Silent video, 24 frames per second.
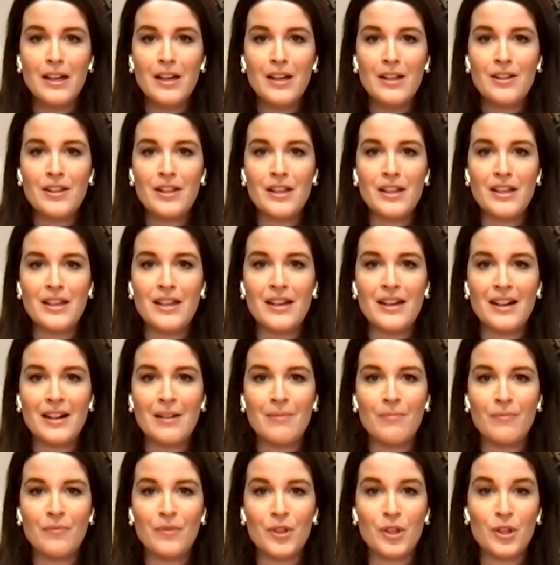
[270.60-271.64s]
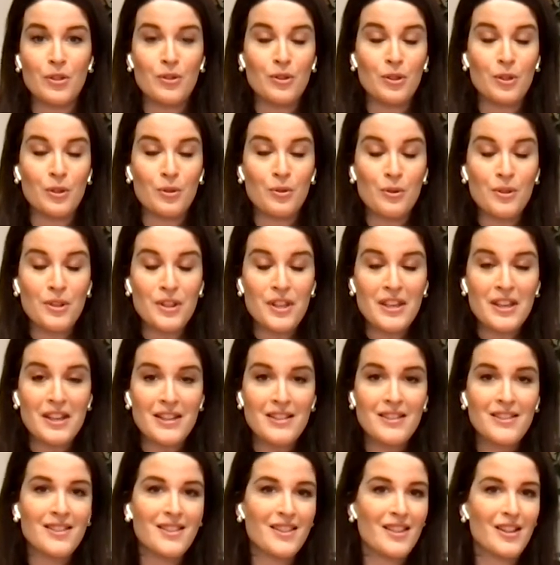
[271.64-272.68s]
the, um, the, the good thing
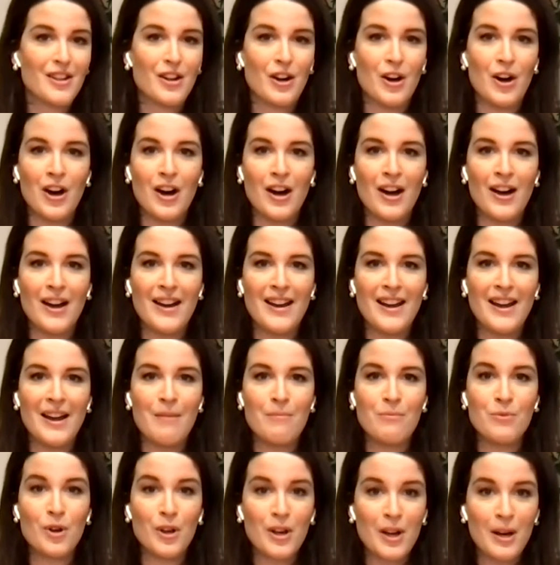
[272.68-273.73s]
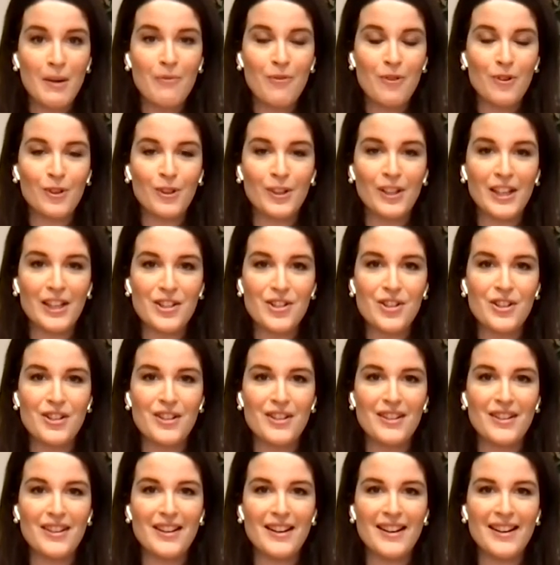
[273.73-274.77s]
is that I am not up for
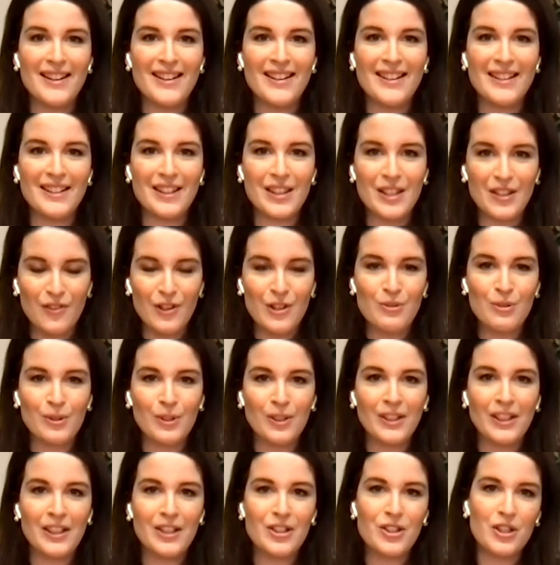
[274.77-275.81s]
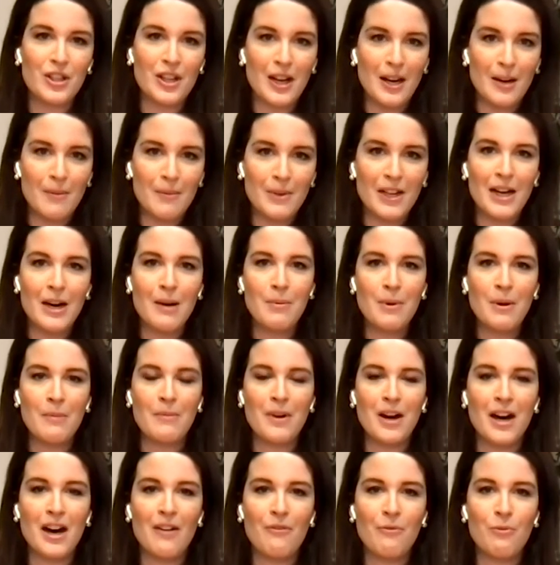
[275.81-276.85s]
election uh, at the federal election coming up. I'm
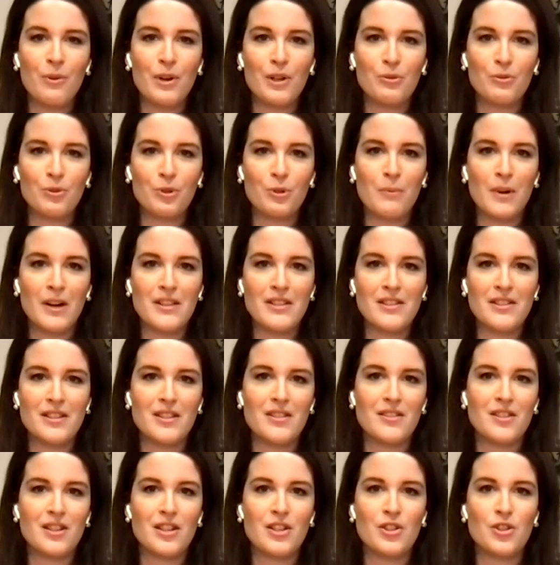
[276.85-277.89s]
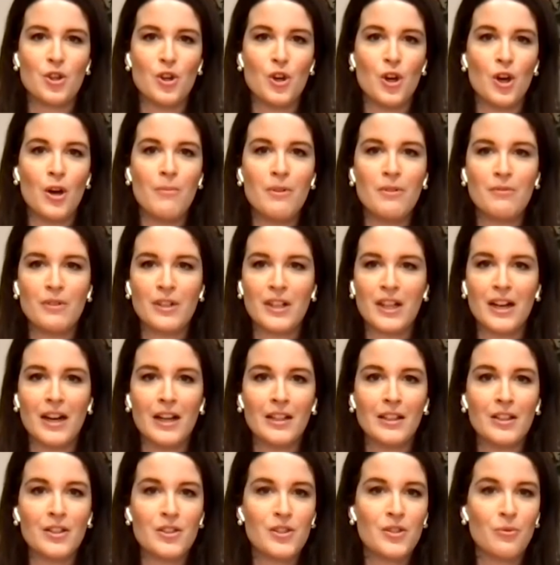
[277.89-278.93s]
halfway through my six year term, and
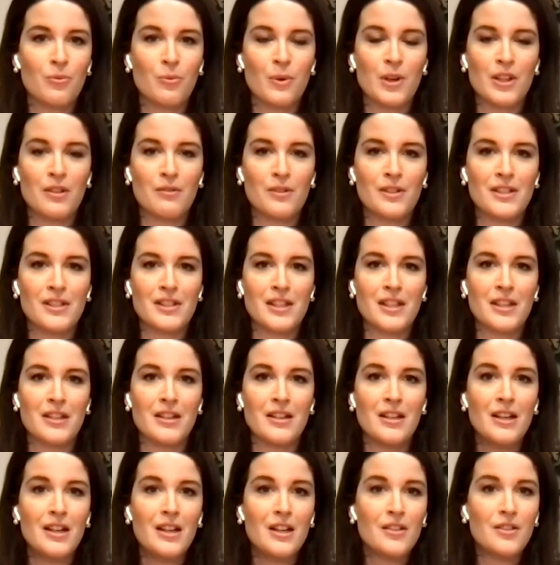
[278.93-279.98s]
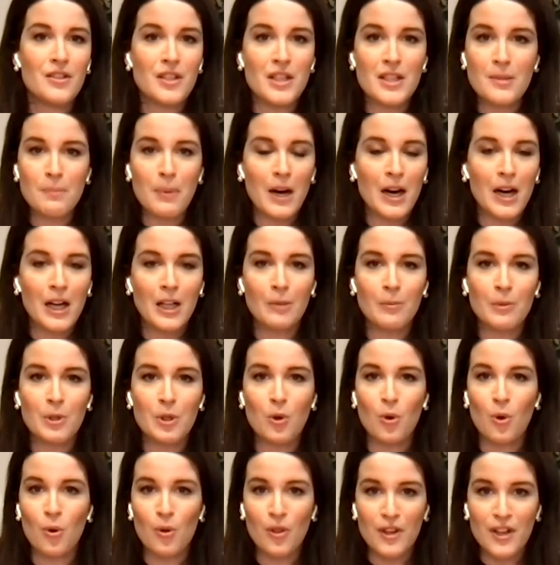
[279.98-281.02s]
regardless of whether it's in this parliament
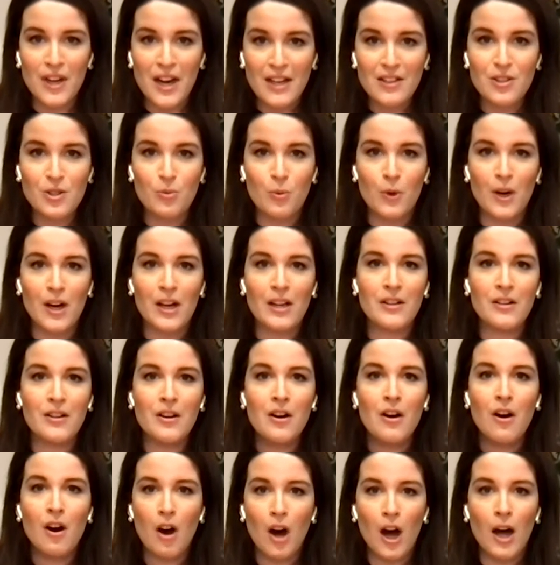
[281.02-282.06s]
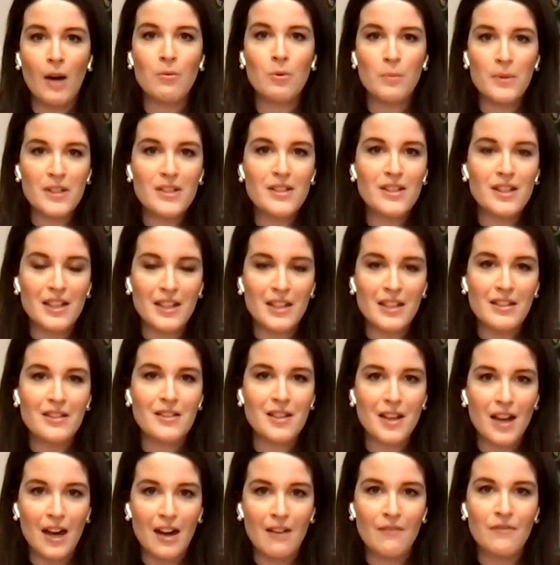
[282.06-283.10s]
or the next one, I will be seeking
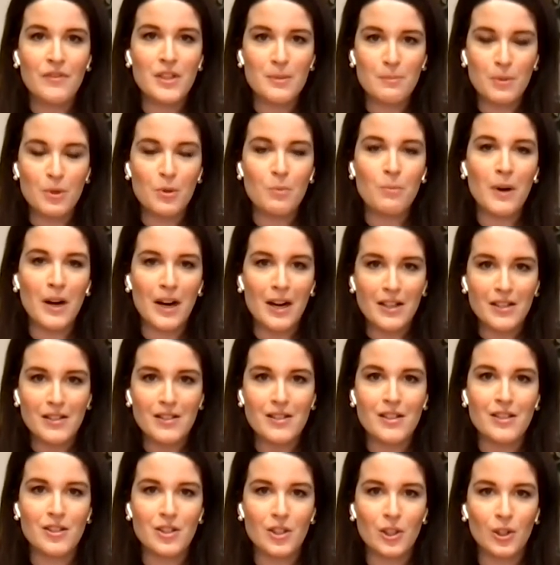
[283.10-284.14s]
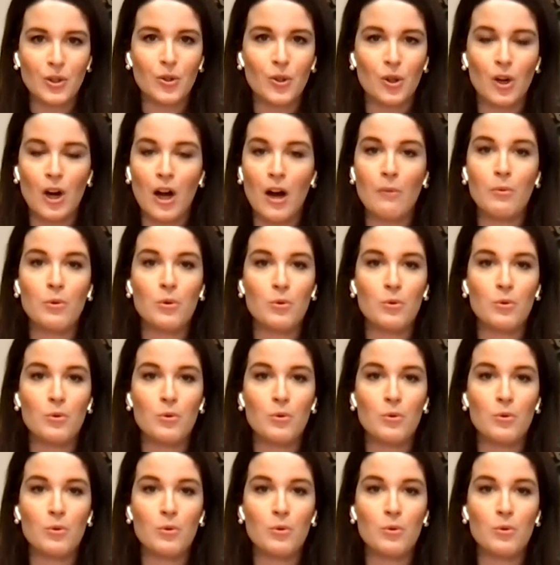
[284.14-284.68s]
to have this bill passed into law. I will